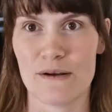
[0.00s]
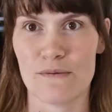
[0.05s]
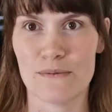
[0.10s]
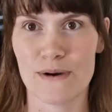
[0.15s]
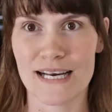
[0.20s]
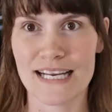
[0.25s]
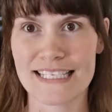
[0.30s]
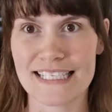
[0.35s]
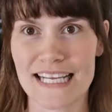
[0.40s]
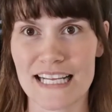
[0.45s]
that I
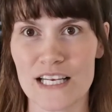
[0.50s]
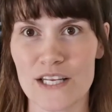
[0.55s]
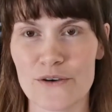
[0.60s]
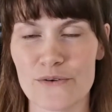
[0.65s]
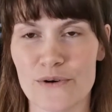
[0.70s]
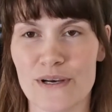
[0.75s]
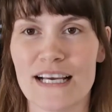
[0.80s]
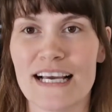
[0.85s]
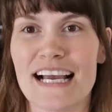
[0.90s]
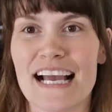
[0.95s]
want to tell
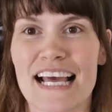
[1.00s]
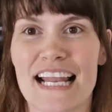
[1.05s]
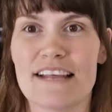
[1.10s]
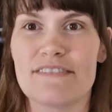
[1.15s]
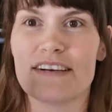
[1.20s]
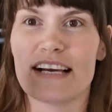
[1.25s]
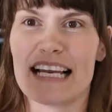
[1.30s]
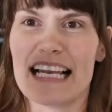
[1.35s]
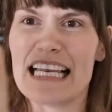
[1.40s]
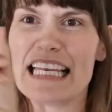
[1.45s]
you,
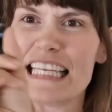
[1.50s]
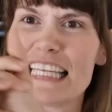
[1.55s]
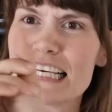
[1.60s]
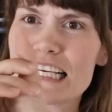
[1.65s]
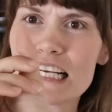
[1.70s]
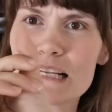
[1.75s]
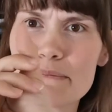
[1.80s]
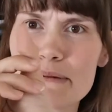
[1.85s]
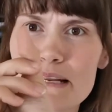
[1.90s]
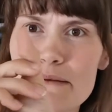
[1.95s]
and I've got a
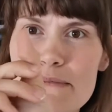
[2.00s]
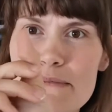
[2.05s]
little